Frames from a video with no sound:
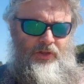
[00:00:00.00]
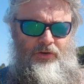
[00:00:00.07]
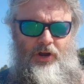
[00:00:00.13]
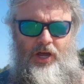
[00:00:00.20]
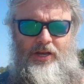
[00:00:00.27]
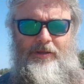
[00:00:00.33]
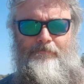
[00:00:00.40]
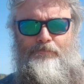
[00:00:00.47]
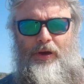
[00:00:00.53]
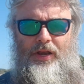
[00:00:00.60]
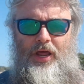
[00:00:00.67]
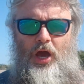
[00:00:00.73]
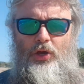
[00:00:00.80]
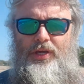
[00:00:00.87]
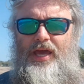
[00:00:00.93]
Right?
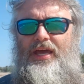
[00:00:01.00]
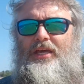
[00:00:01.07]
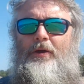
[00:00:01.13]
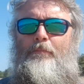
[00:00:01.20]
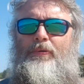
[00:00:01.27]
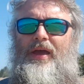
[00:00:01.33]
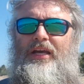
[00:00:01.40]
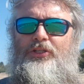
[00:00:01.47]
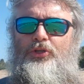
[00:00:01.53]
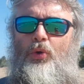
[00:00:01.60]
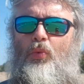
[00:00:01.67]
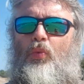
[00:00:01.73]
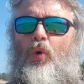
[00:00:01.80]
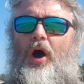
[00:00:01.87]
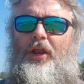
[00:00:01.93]
But okay compared to
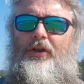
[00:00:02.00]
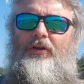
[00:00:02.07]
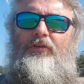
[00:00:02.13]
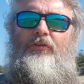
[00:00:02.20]
what?